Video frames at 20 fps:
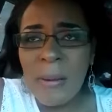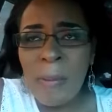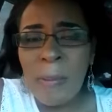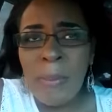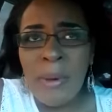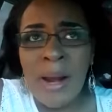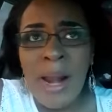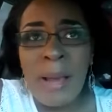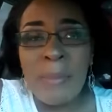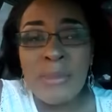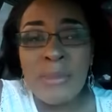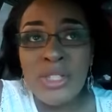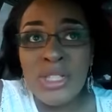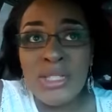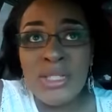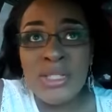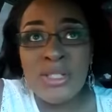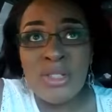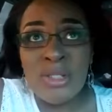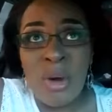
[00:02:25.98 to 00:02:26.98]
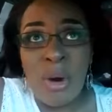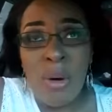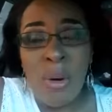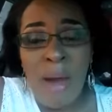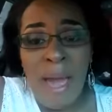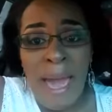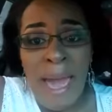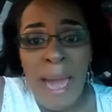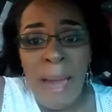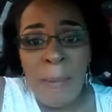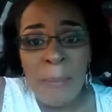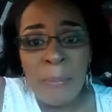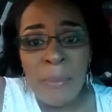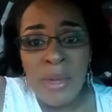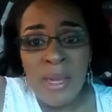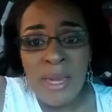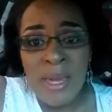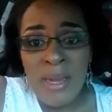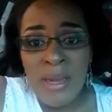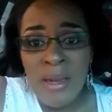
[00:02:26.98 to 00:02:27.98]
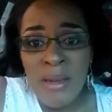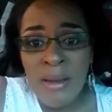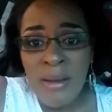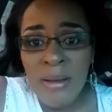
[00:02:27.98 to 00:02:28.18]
But I'm just so happy